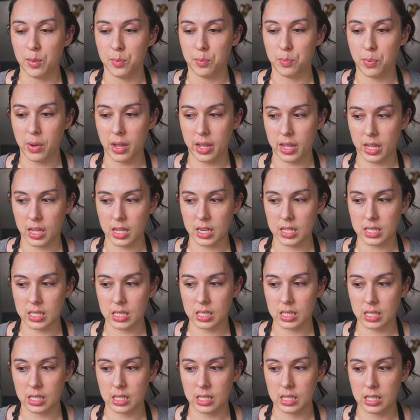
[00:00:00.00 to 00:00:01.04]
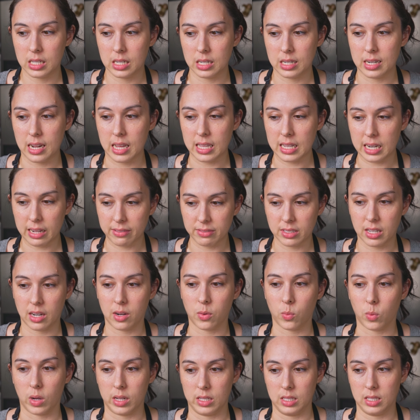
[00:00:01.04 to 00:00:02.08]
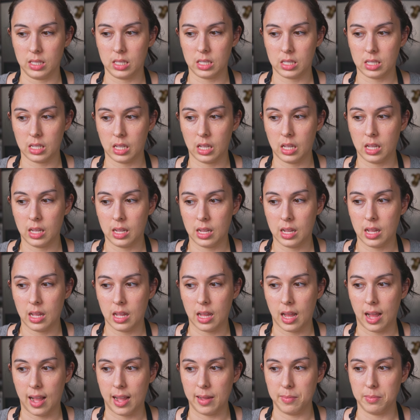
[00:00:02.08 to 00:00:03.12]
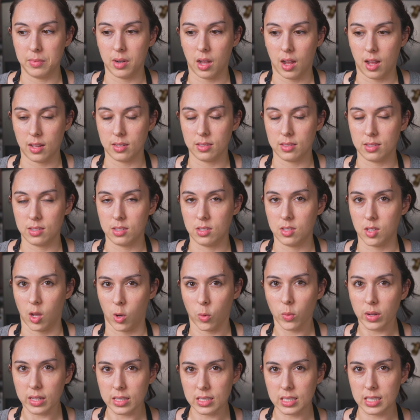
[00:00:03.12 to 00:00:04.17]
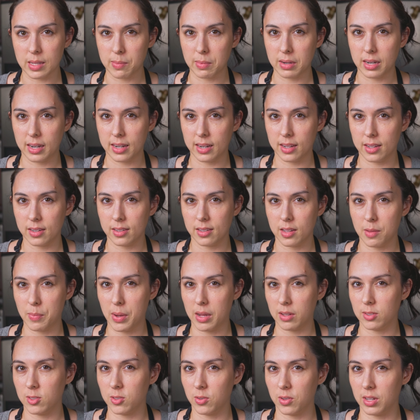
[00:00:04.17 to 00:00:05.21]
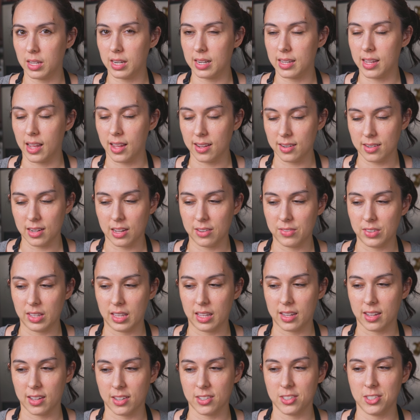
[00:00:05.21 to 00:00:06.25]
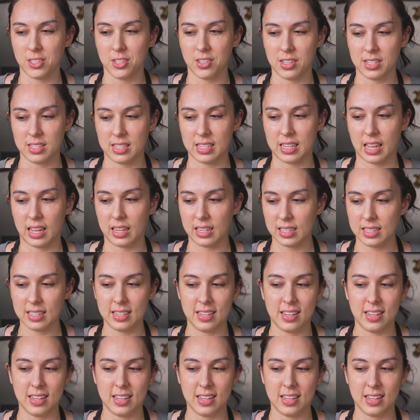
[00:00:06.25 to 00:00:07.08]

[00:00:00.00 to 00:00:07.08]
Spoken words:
But now that I've done it once, I'm not so intimidated about doing it again. I feel like I could do this again.